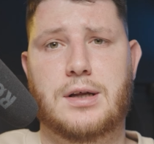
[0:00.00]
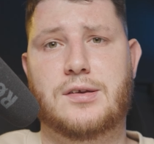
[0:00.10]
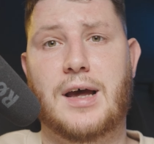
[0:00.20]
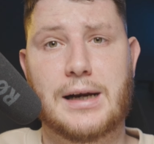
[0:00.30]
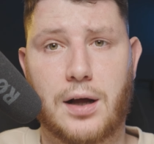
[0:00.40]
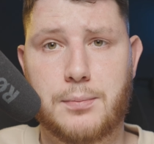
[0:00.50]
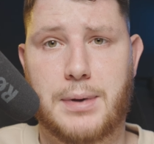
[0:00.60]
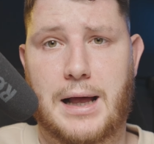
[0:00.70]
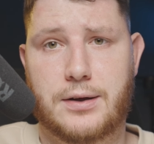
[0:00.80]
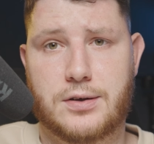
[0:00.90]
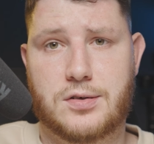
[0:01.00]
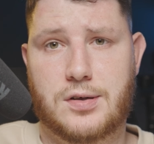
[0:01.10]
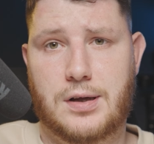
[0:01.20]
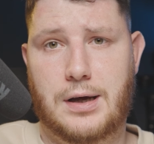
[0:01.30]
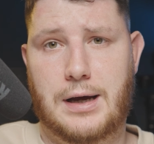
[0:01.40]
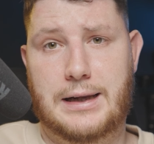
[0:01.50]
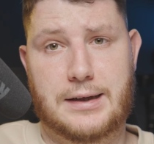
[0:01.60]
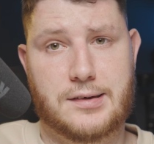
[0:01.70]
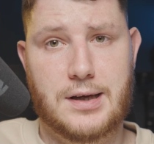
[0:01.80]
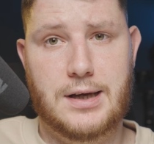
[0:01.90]
daylight balance
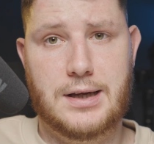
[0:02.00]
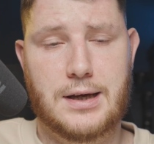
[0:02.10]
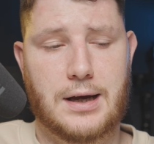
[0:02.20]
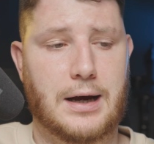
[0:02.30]
LED,